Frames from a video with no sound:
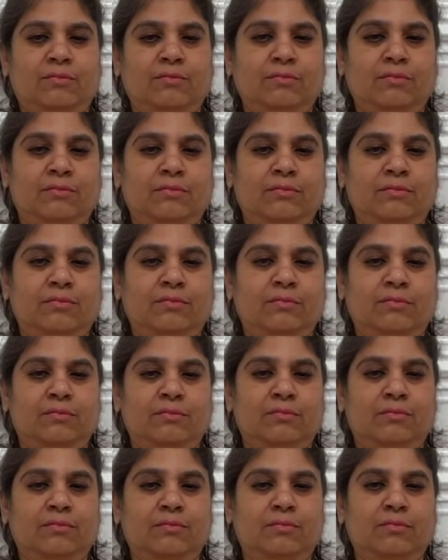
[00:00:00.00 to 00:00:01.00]

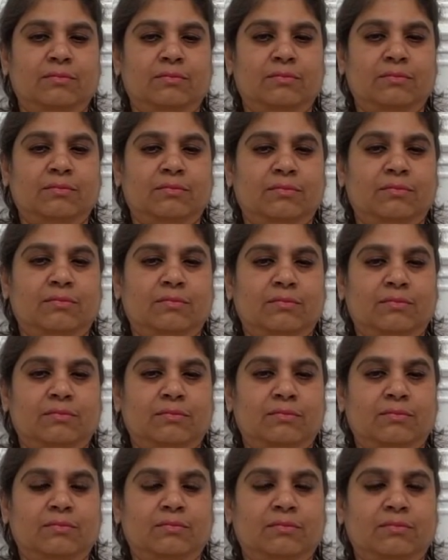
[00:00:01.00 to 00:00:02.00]

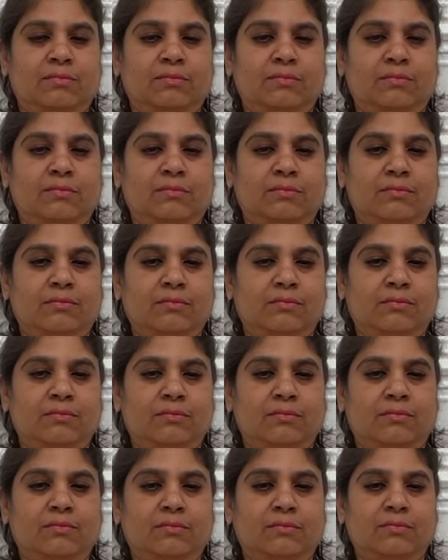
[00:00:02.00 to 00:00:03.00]

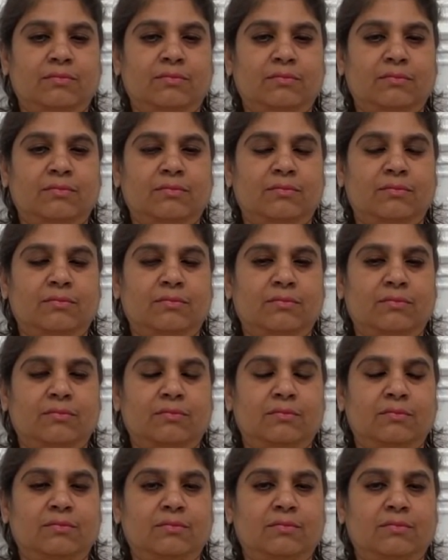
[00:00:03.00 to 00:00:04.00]

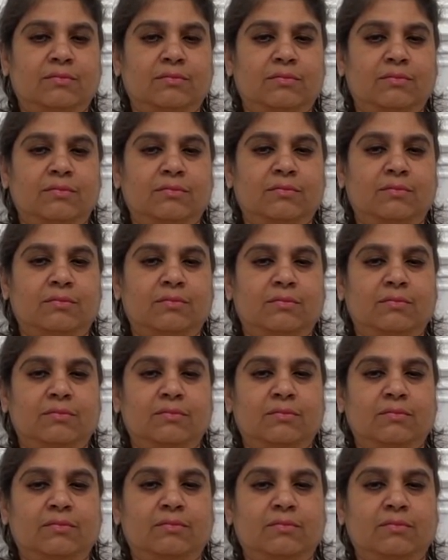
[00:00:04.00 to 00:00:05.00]

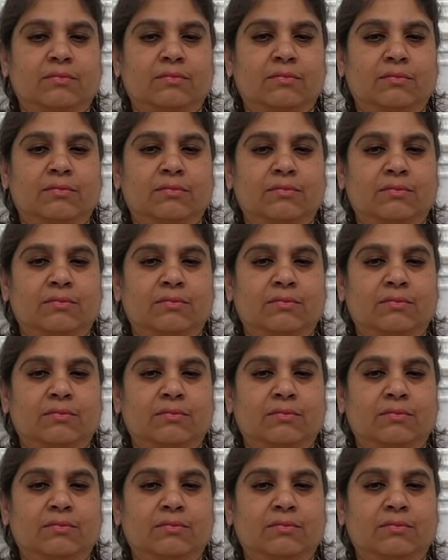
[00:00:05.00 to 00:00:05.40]
Nobody speaks.